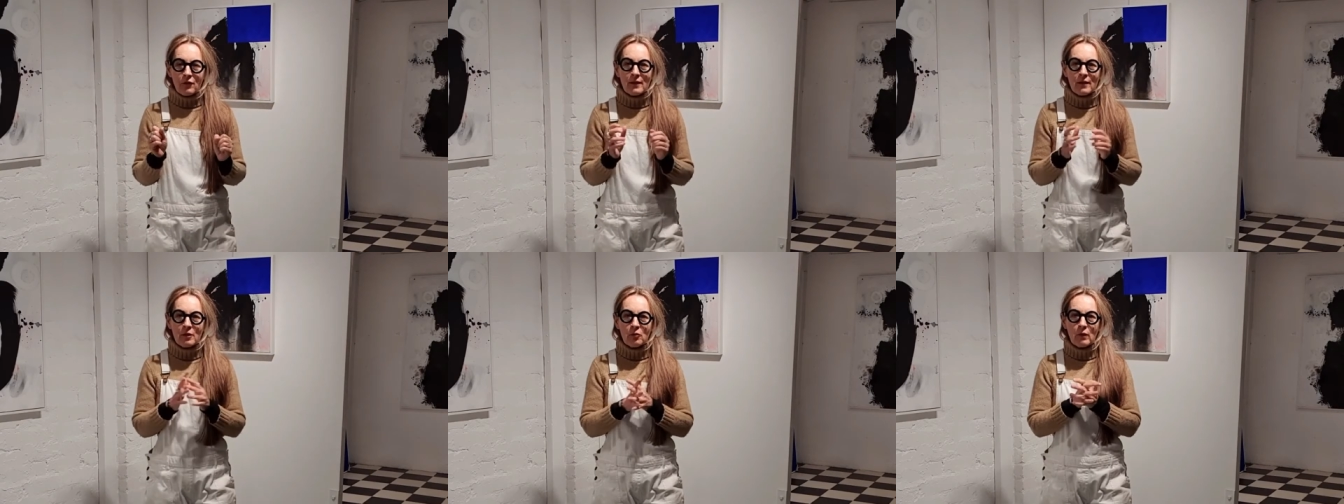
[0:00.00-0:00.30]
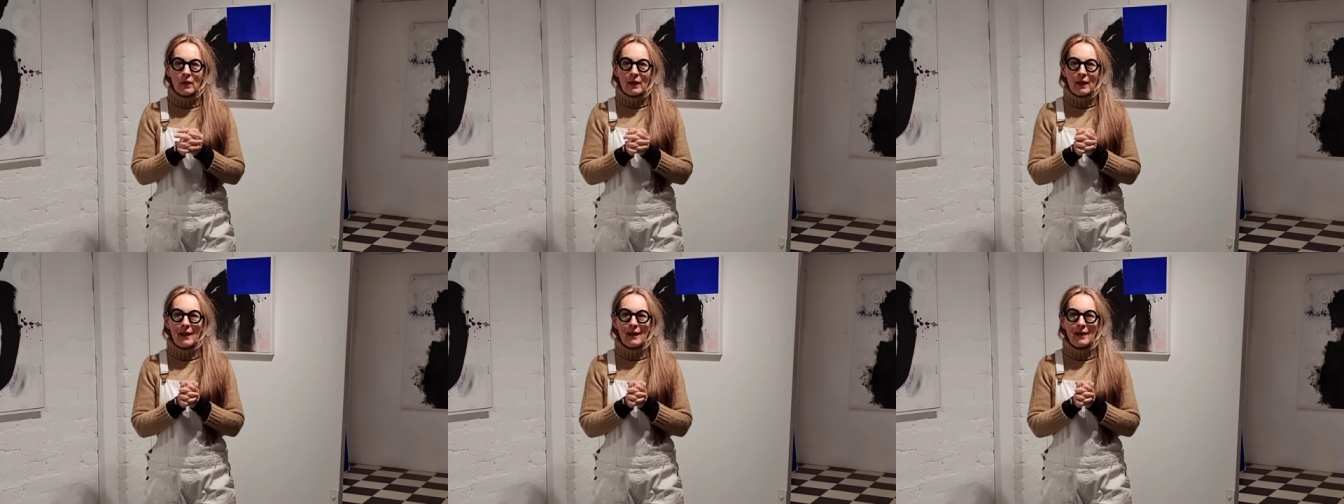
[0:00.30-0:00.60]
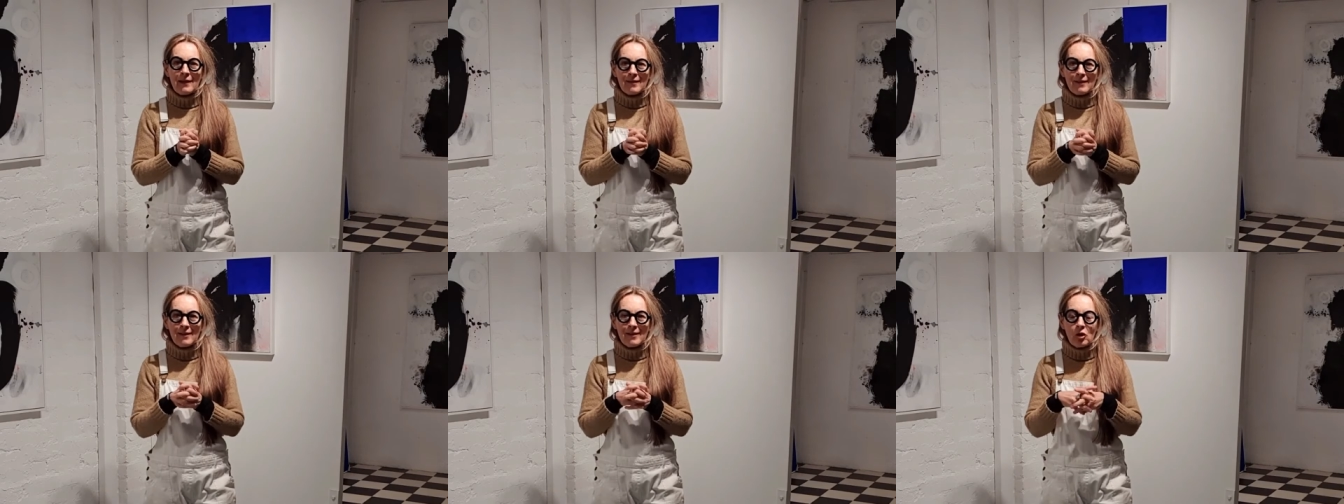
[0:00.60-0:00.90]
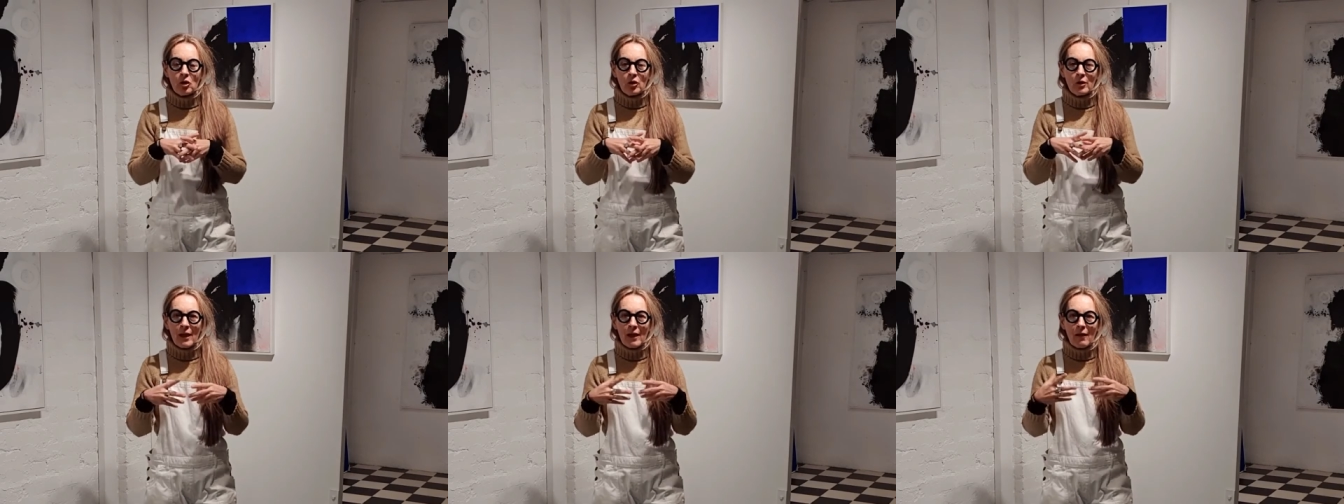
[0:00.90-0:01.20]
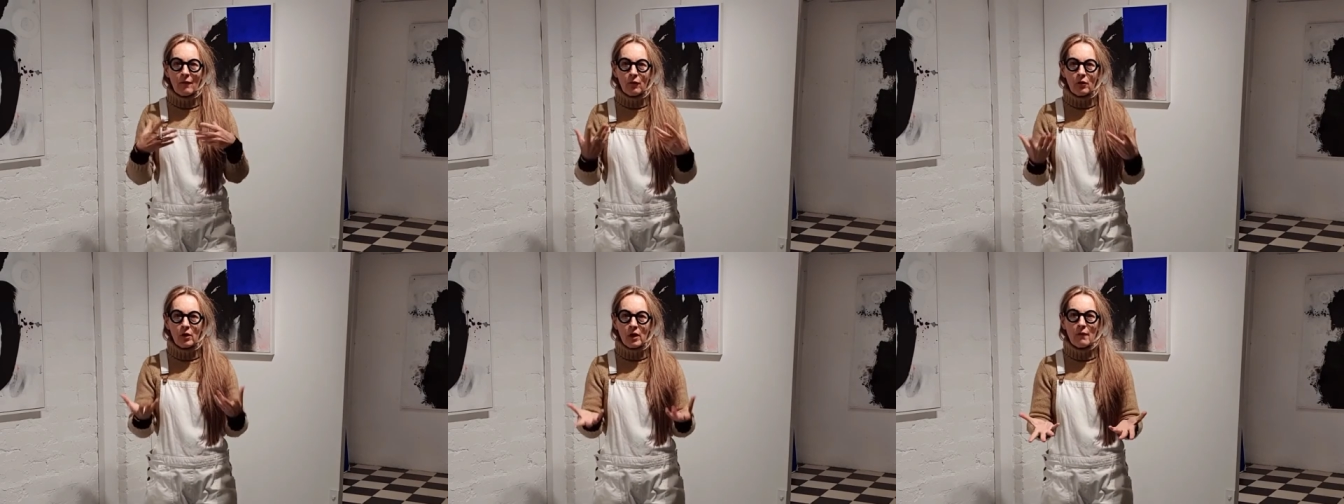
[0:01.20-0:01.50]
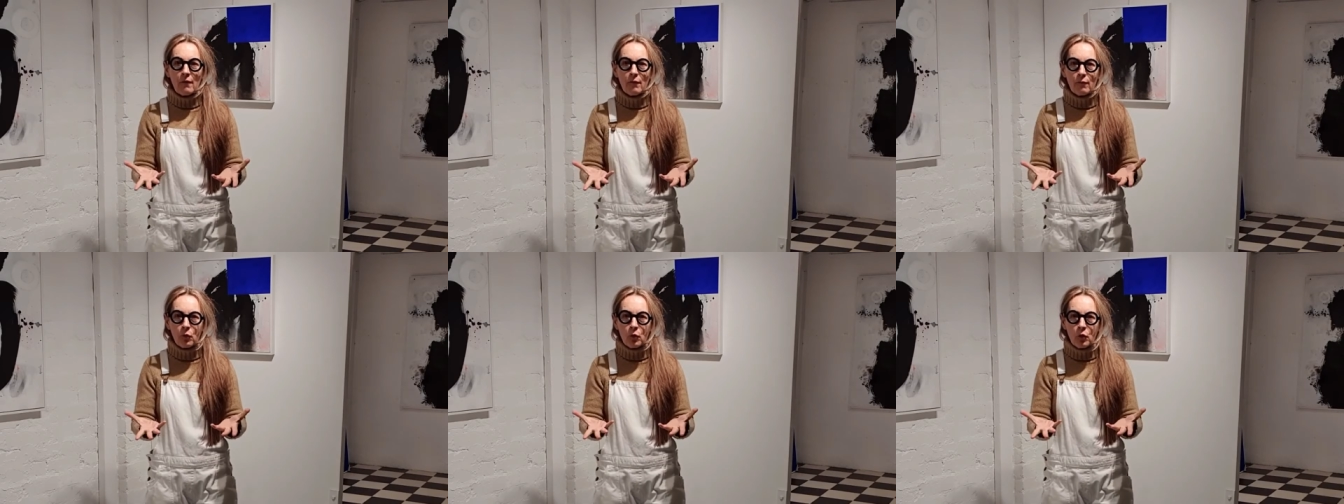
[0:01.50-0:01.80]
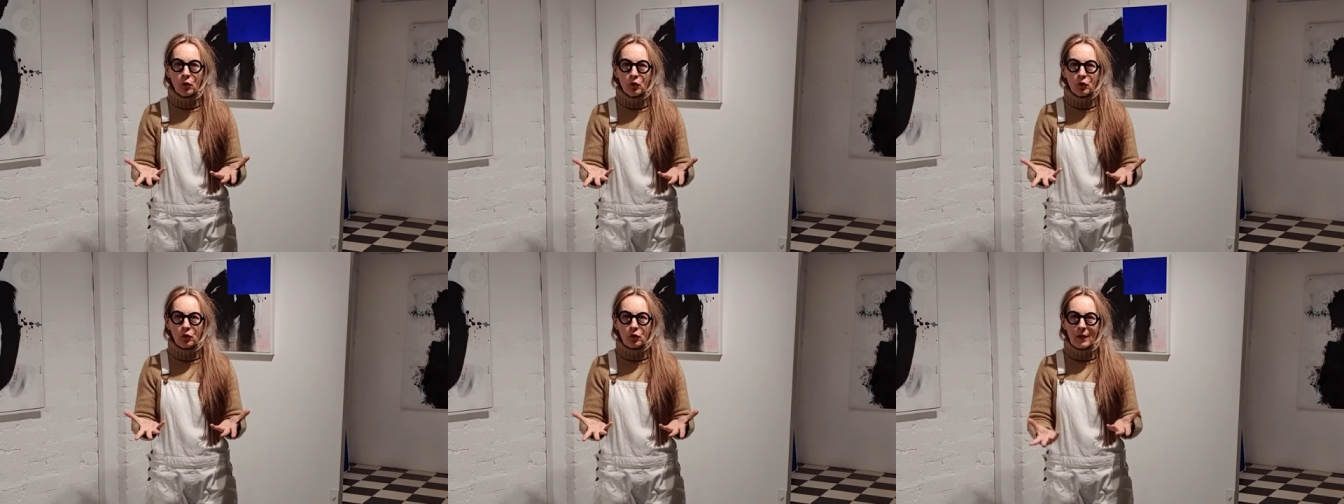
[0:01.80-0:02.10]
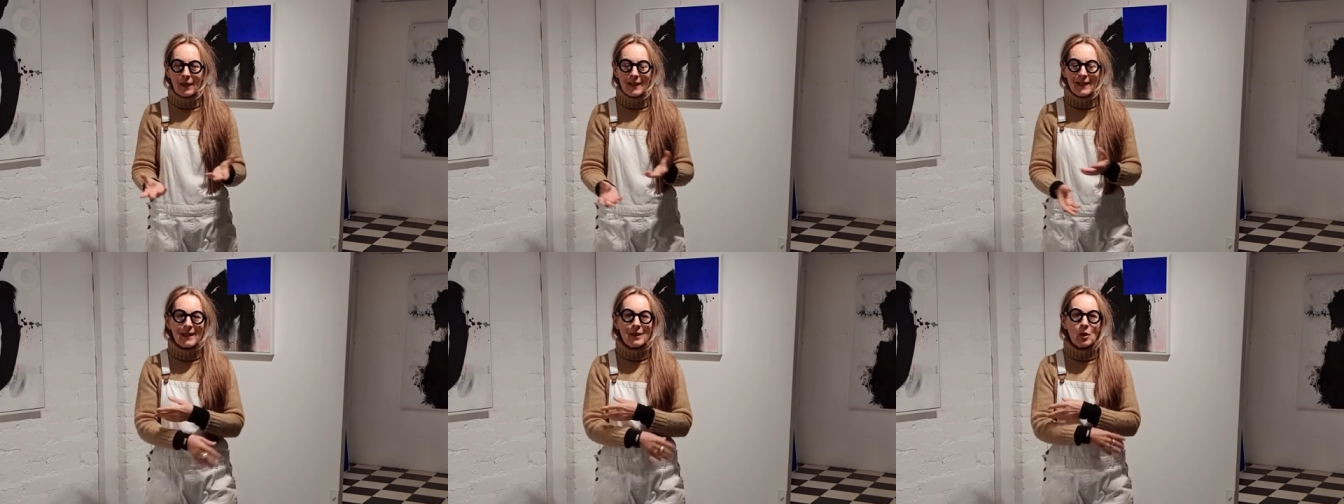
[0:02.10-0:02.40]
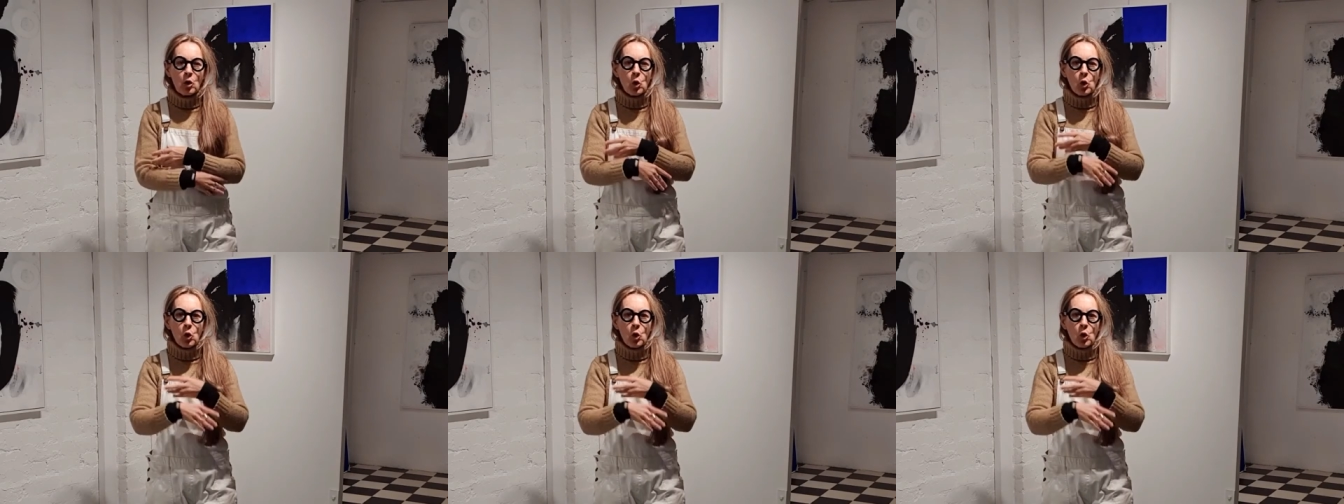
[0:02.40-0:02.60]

they realize they don't have enough water and they're